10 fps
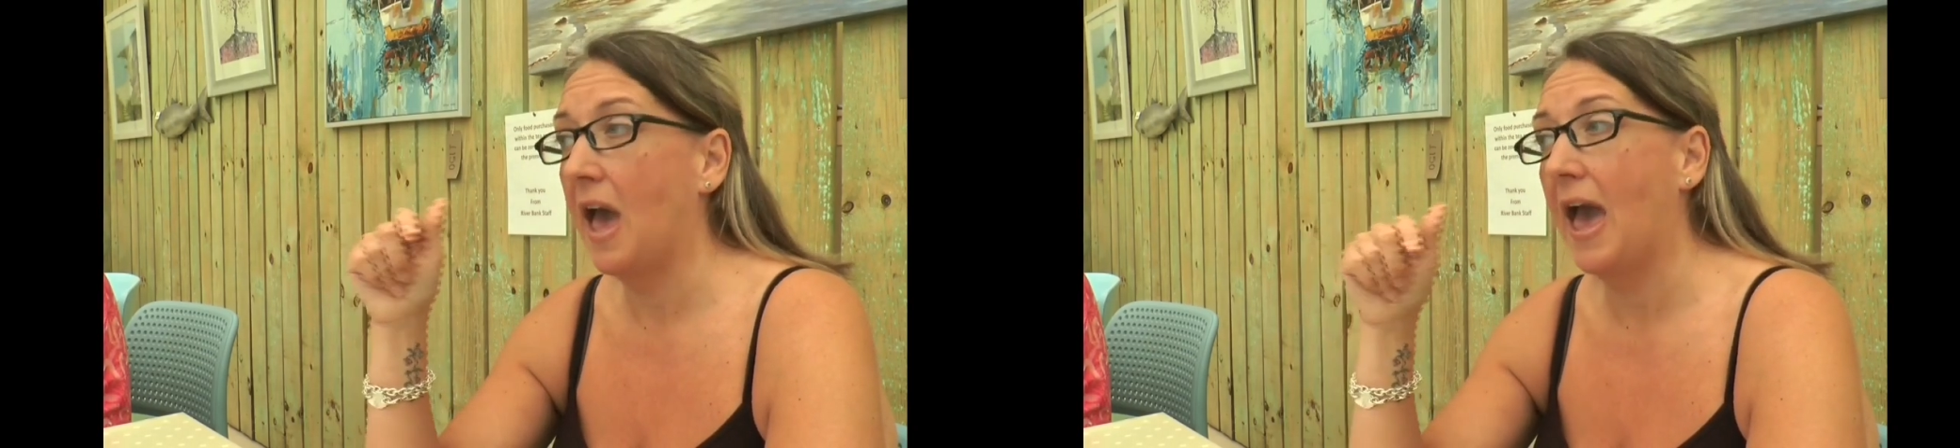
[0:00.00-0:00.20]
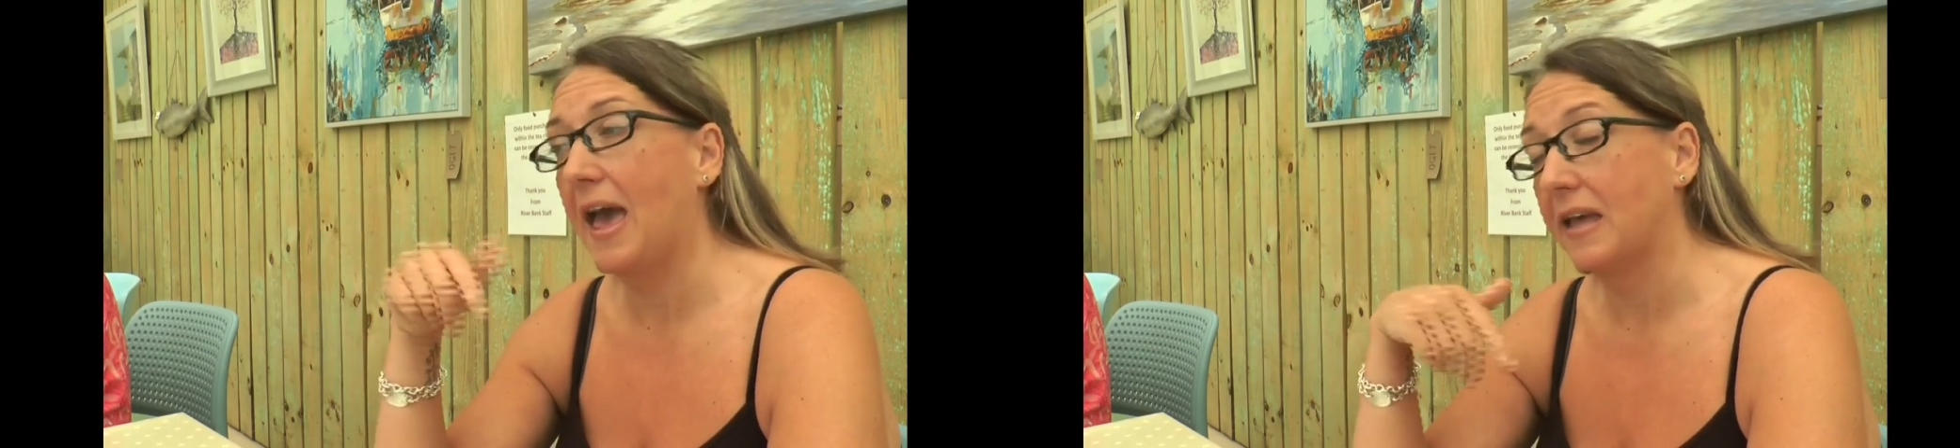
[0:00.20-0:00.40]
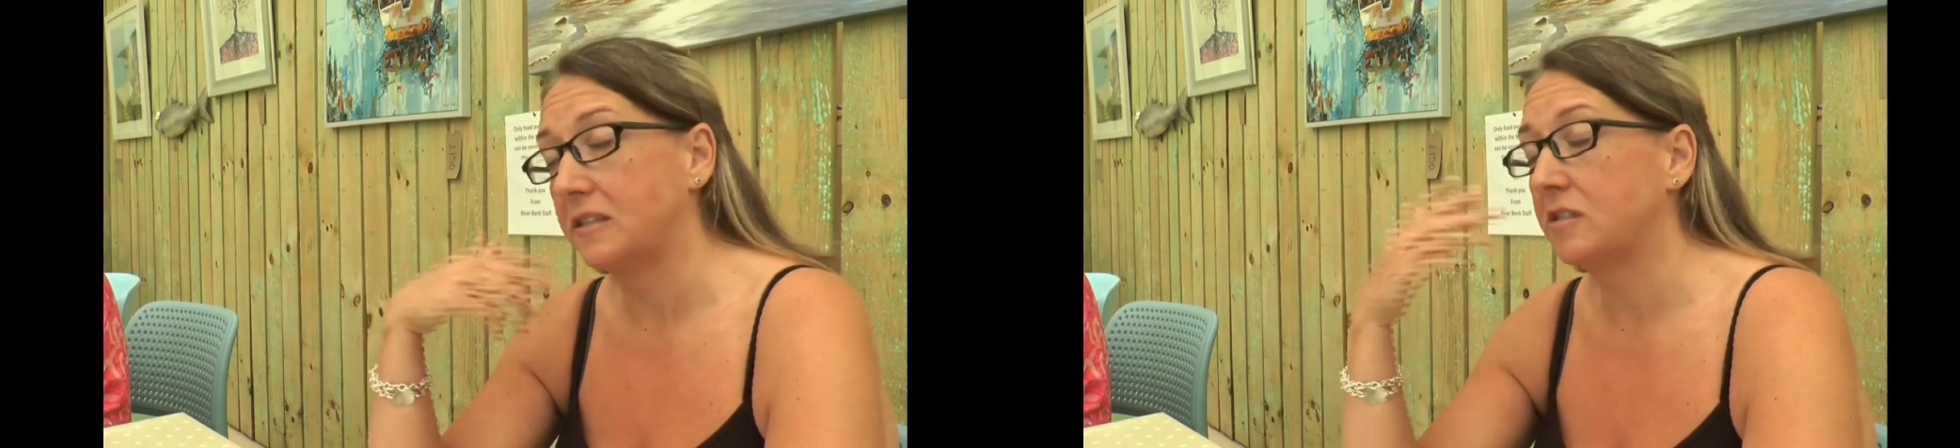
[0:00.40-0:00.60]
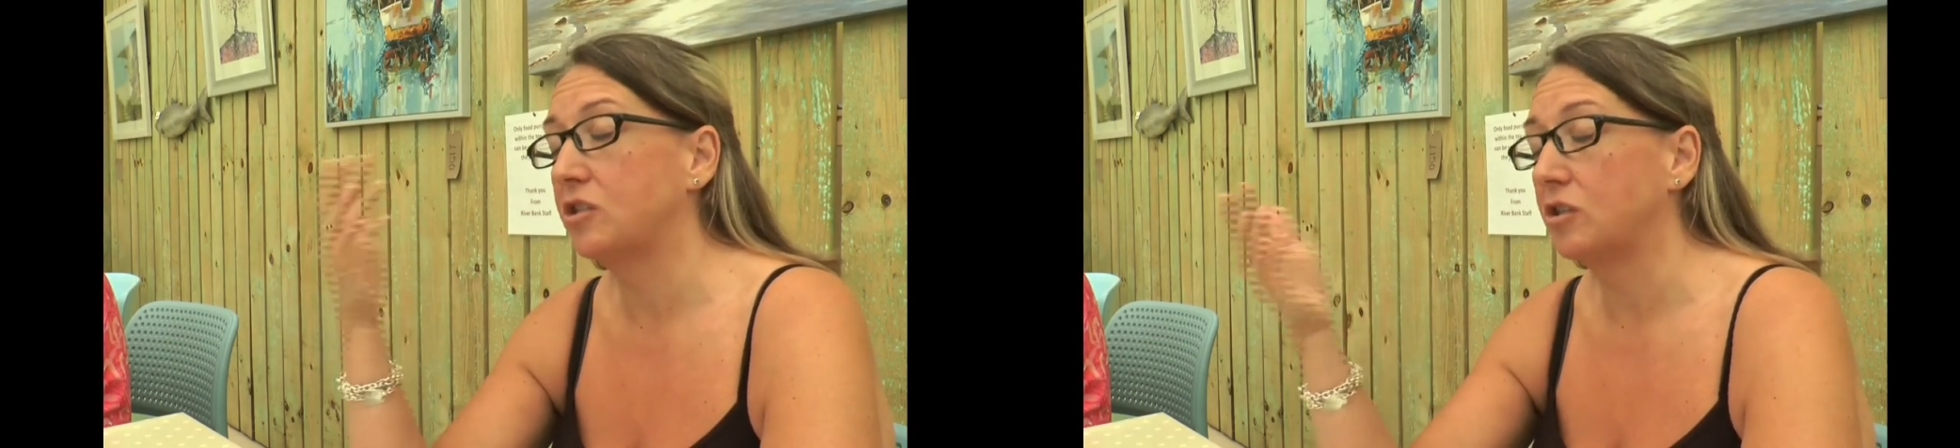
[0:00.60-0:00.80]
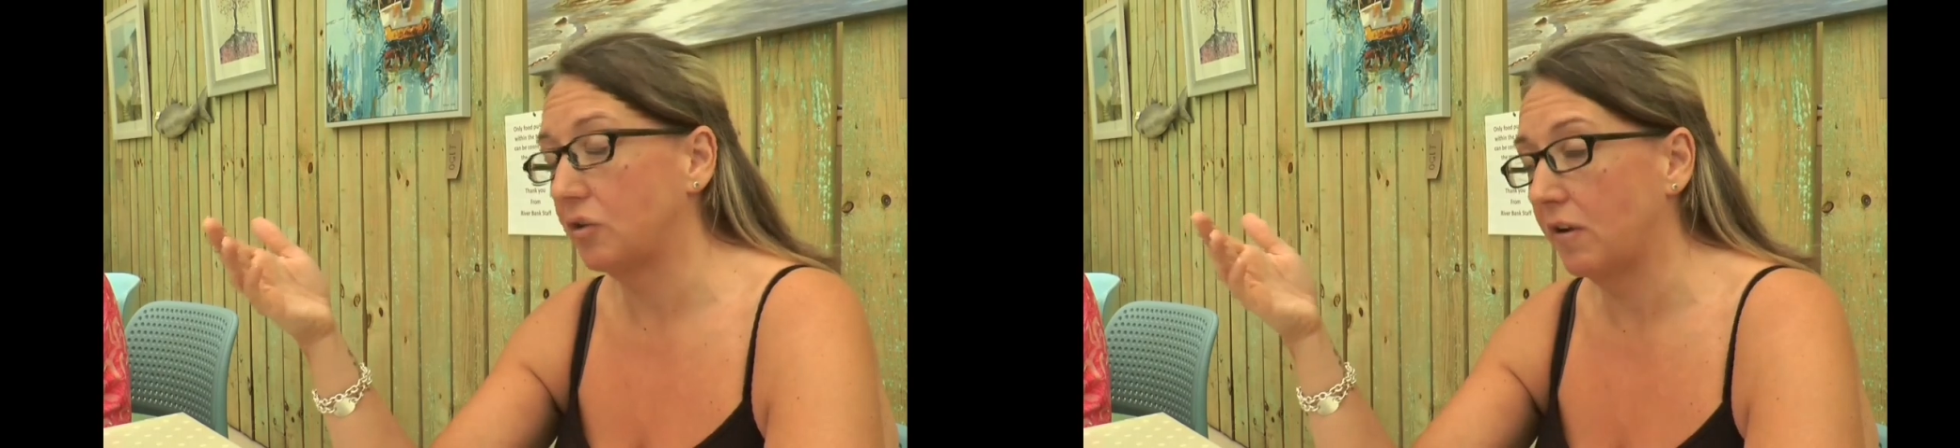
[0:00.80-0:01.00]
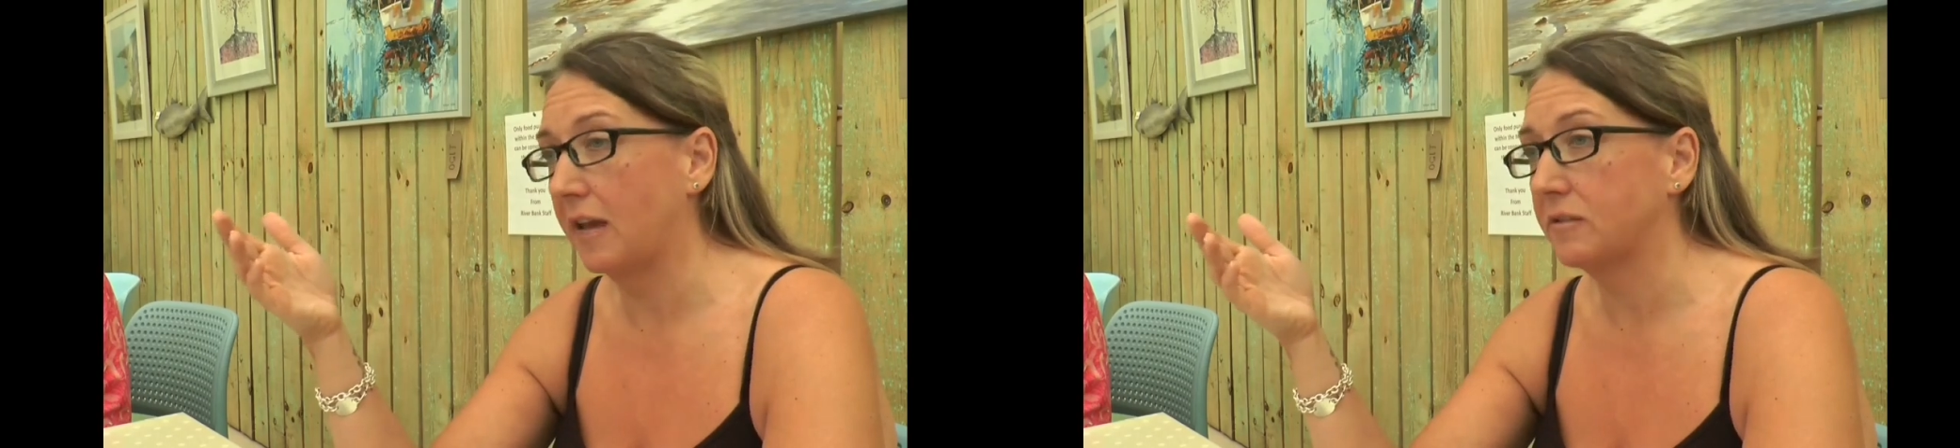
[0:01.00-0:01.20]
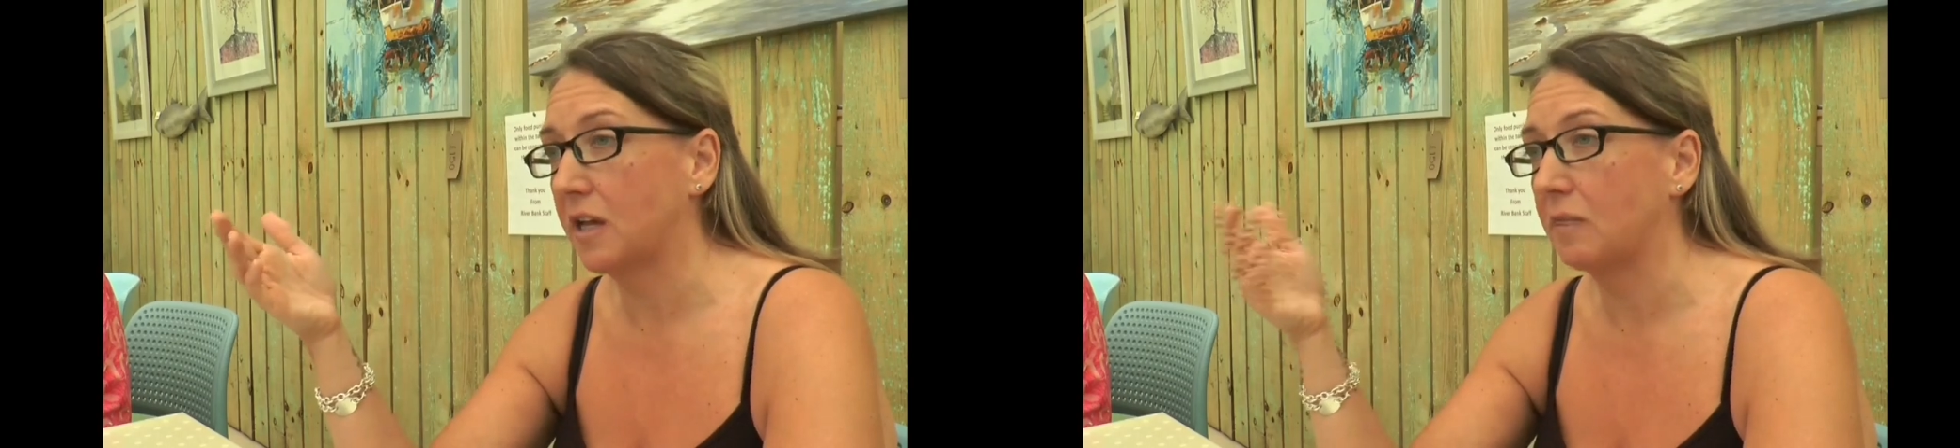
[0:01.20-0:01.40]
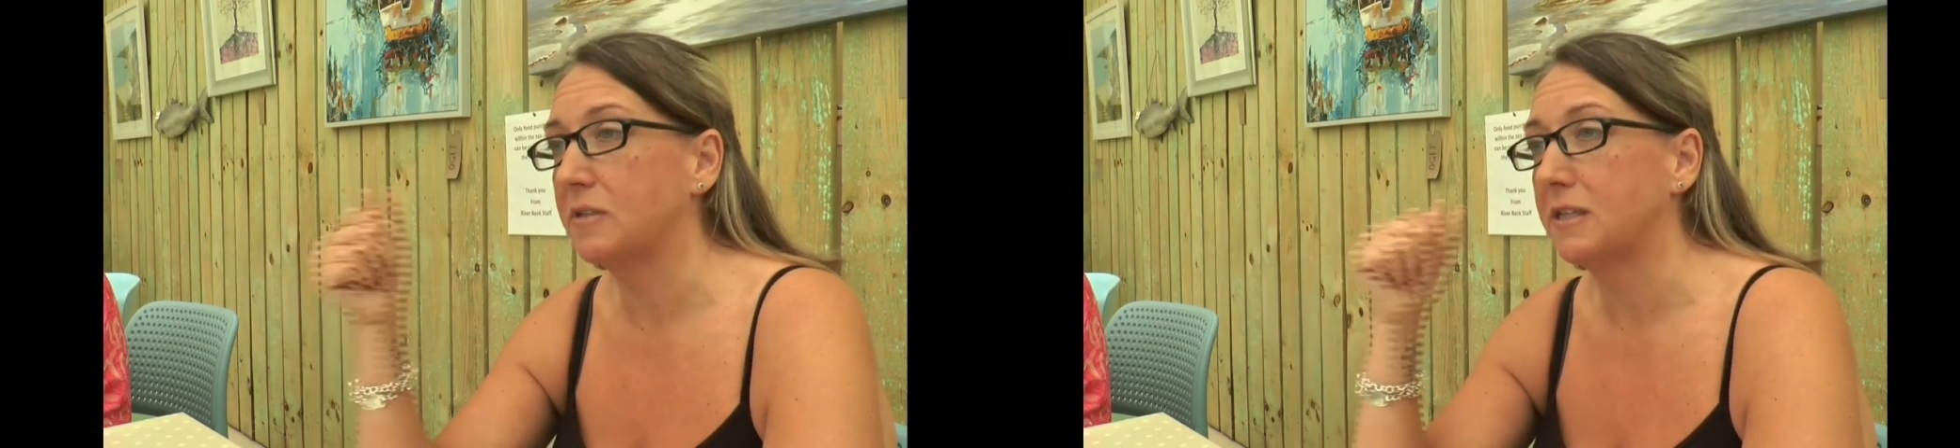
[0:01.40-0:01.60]
and you're allowed to
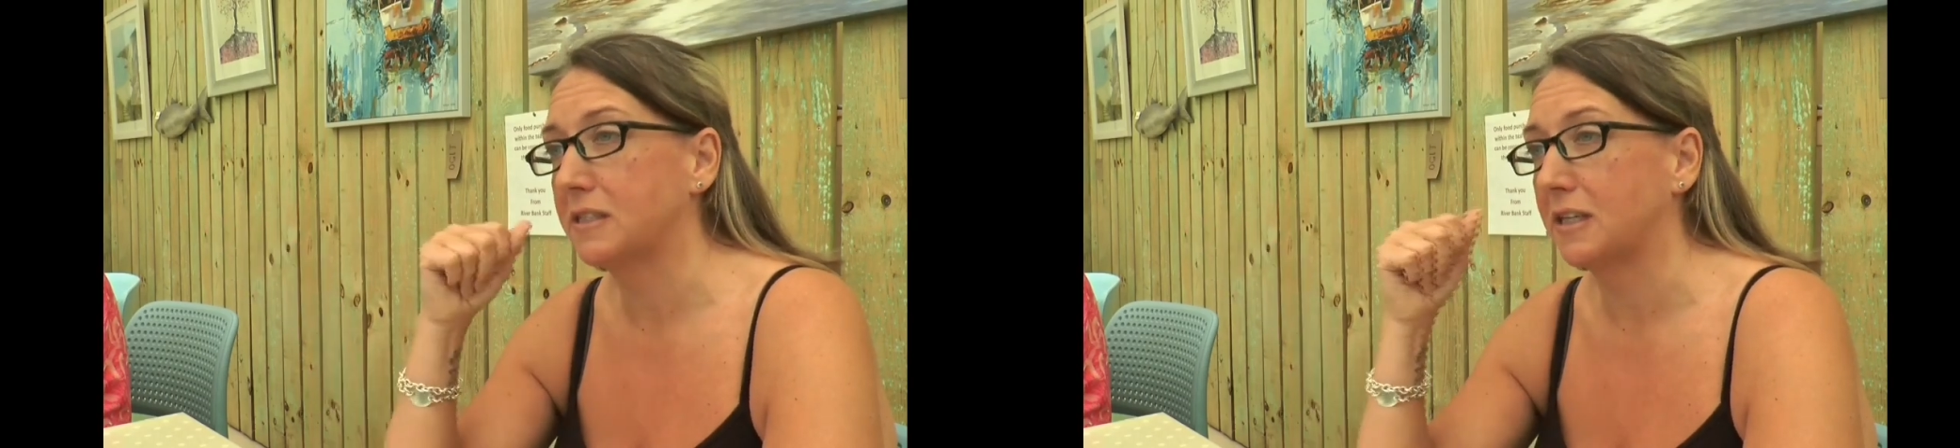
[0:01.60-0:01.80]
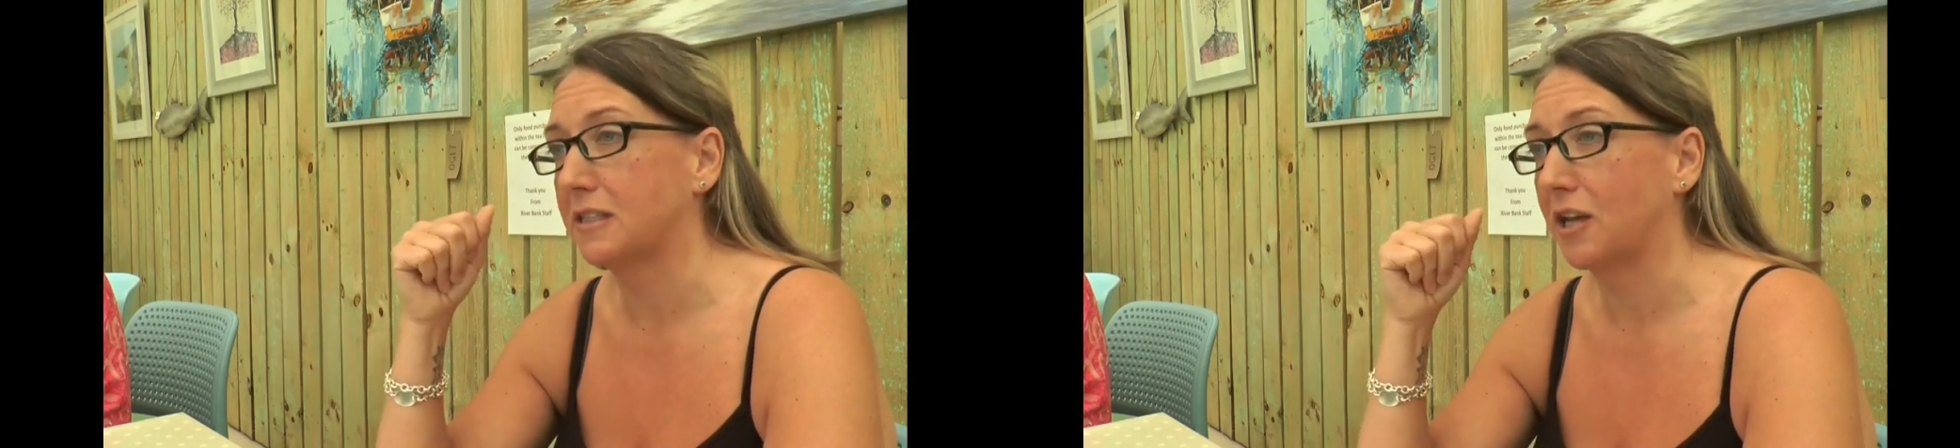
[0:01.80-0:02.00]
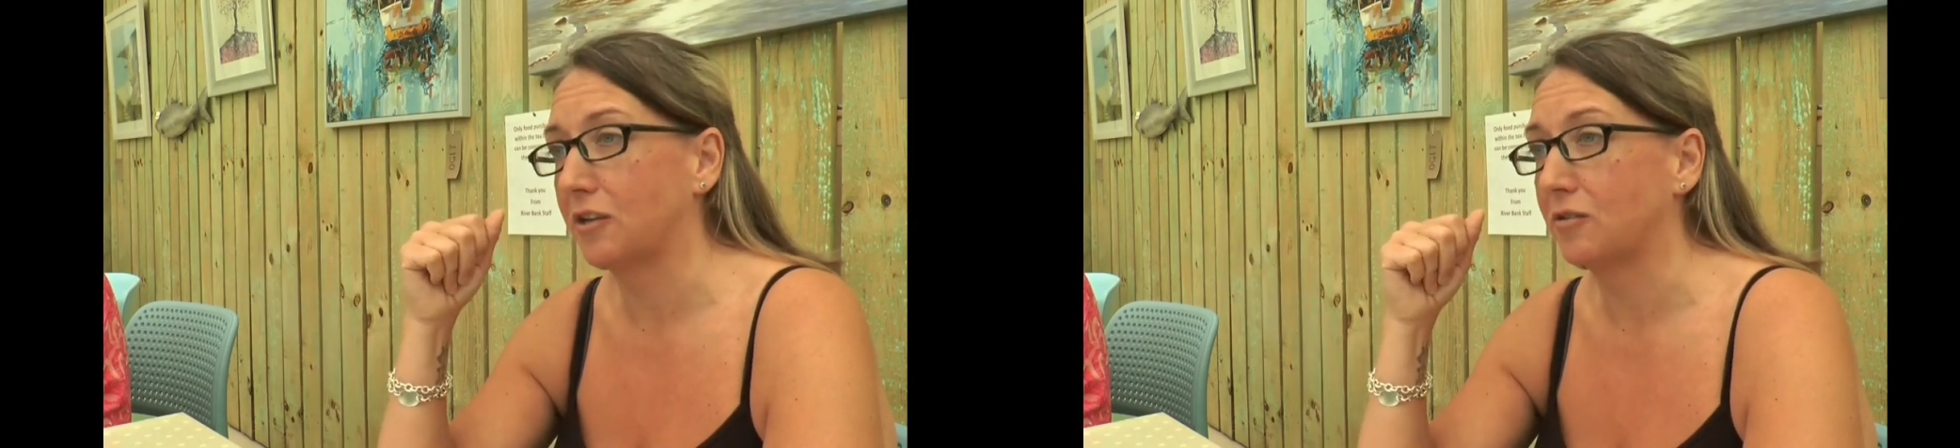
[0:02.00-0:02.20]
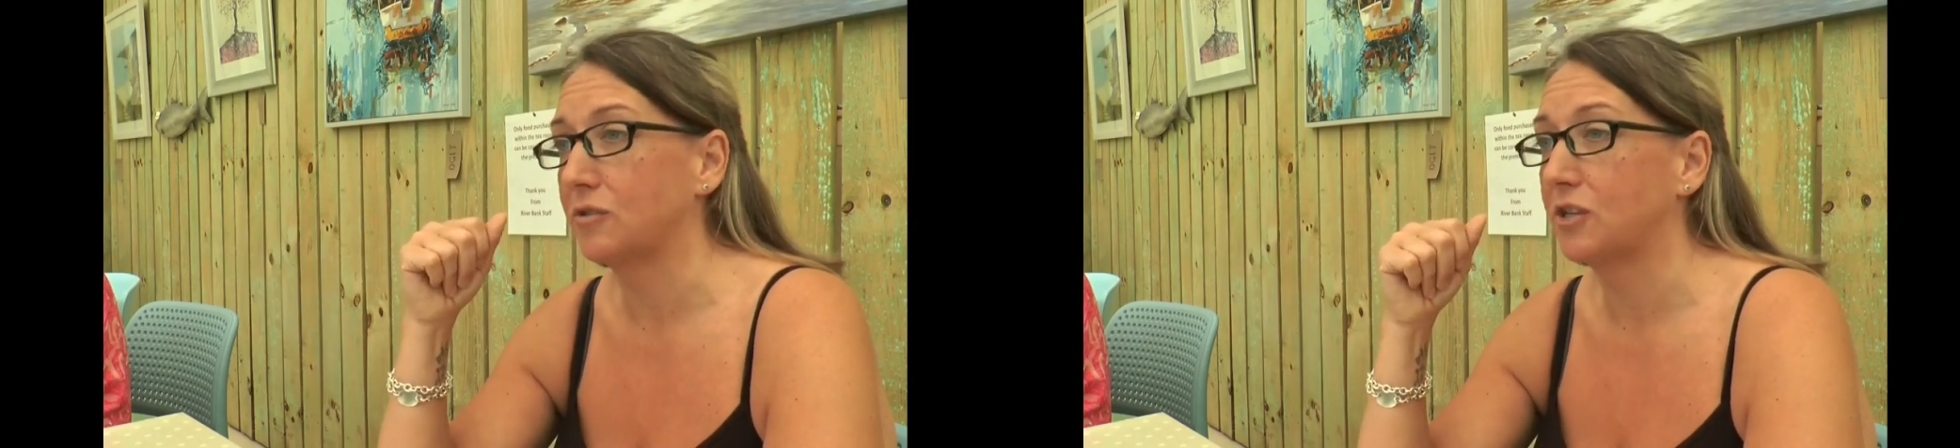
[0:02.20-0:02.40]
come to listening circles.